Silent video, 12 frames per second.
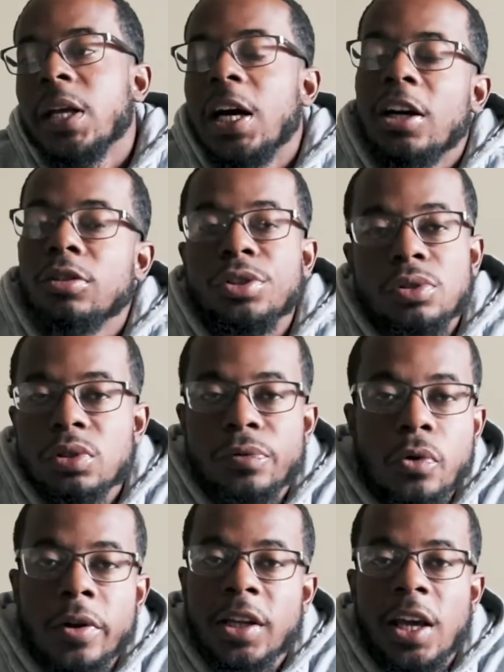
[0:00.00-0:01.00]
I don't use
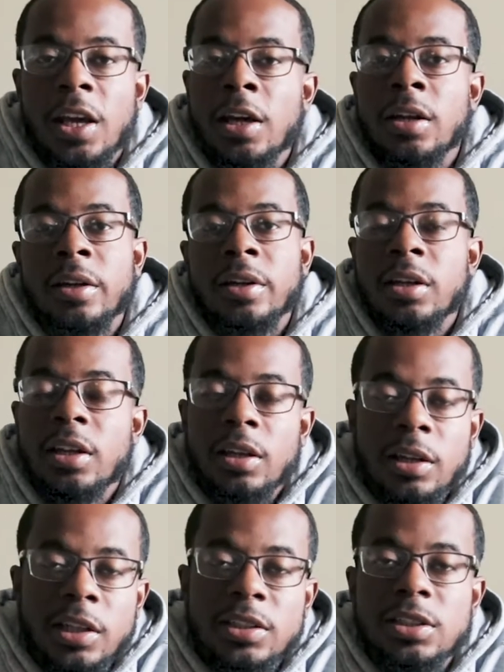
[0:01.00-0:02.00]
4K or none of
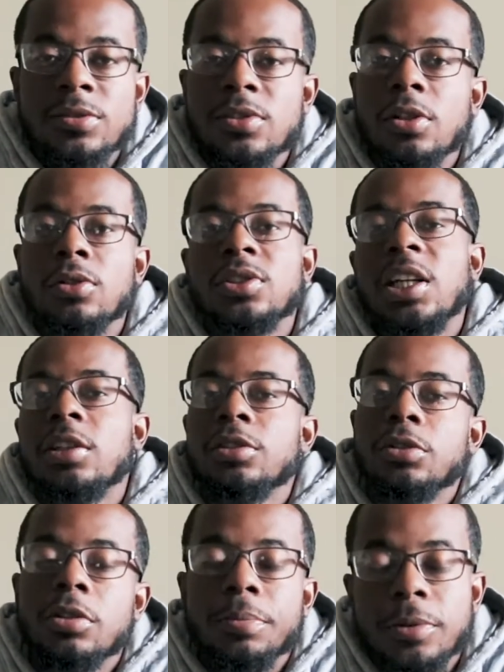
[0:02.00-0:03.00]
that. That stuff slows down
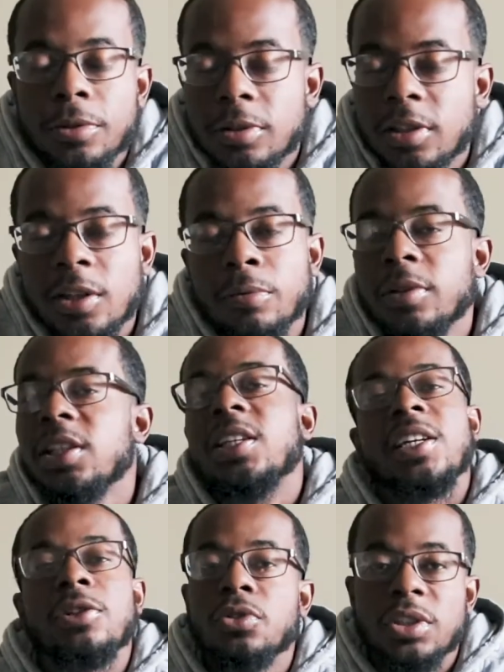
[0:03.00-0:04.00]
your computer. It really
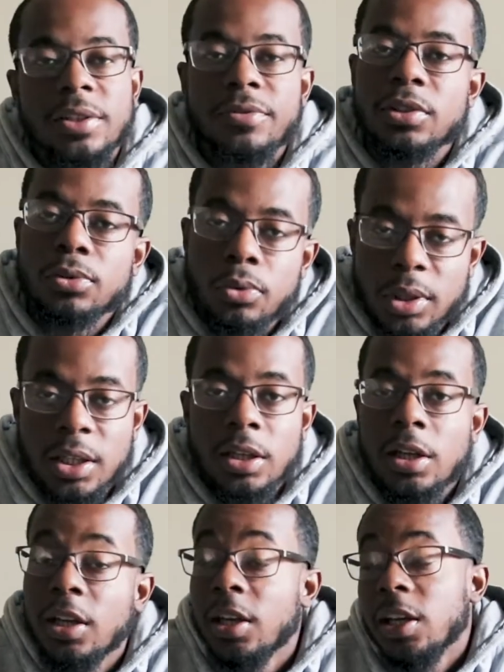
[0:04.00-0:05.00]
ain't no difference with it.
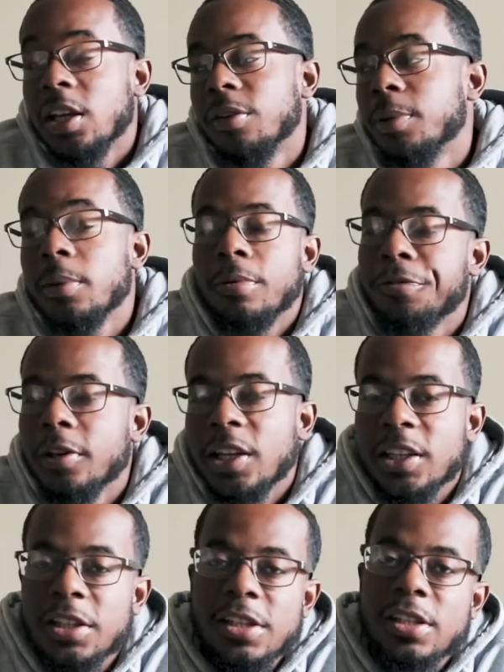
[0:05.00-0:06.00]
If people feel
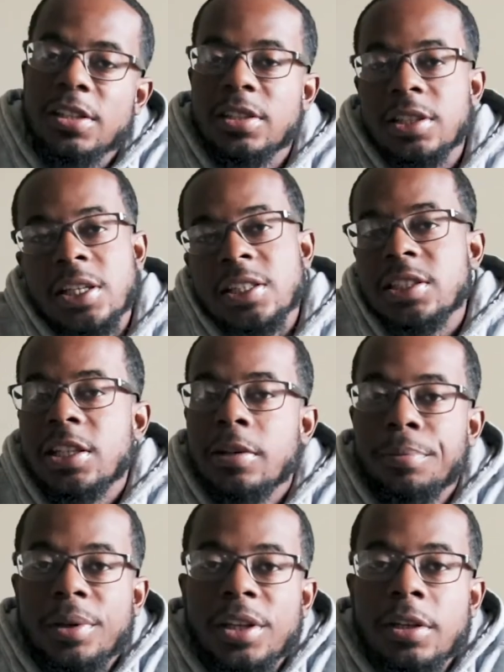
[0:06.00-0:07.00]
like it is, then that's their
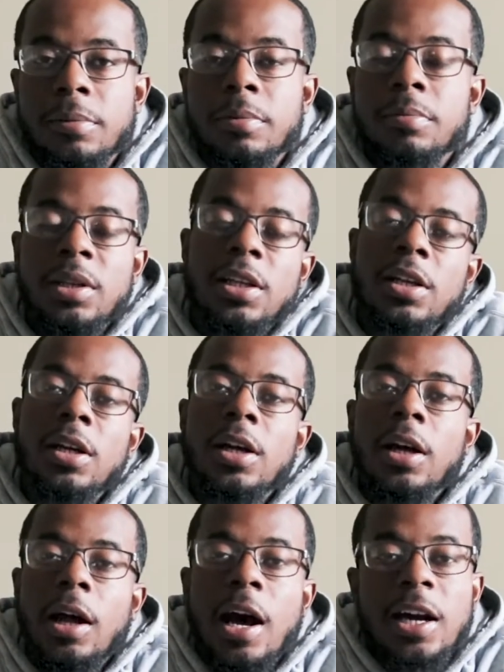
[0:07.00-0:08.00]
opinion. But me,
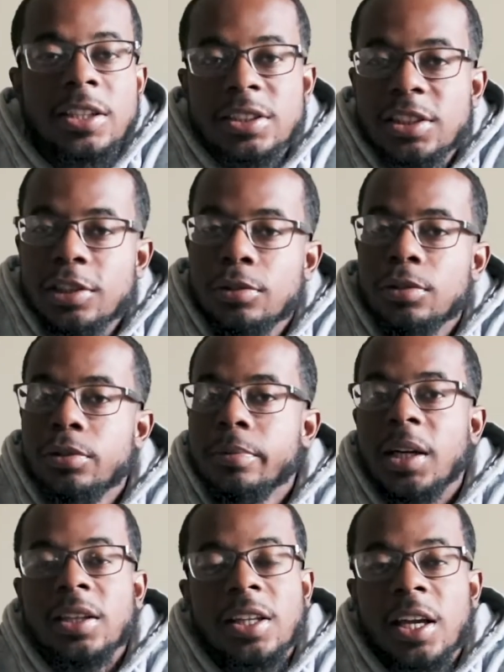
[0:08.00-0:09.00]
I can still do
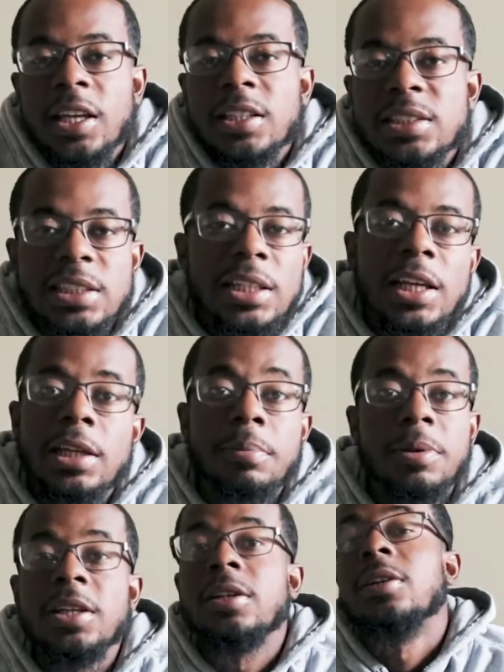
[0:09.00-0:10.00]
my thing in
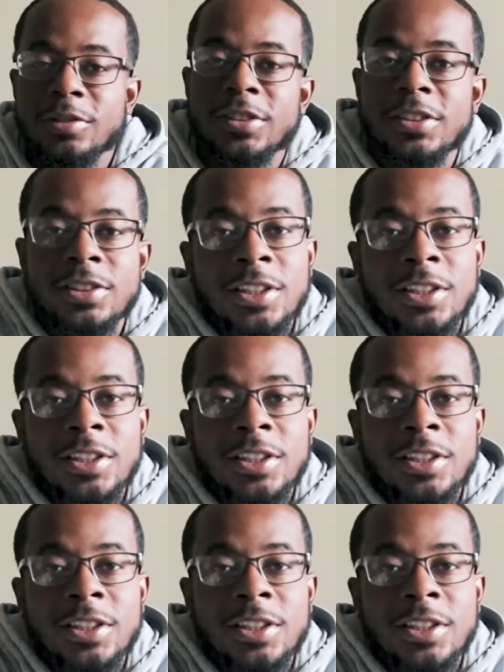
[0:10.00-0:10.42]
1080p.